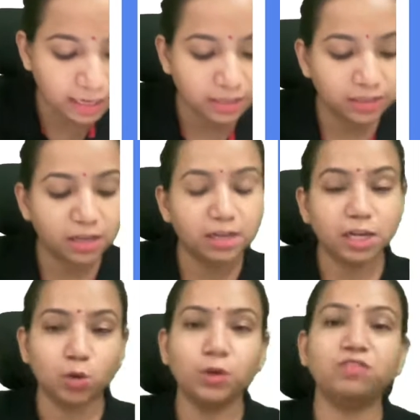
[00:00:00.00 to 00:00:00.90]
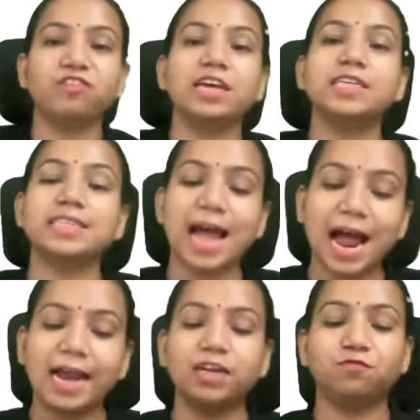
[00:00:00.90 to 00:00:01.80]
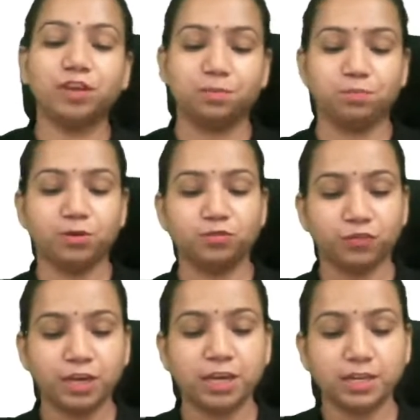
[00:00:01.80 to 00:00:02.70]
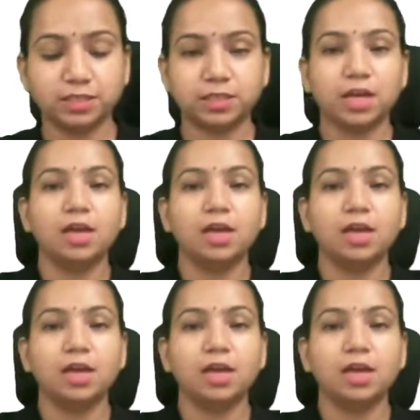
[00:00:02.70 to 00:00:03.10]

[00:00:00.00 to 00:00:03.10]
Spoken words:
In the liquid phase and vapor phase.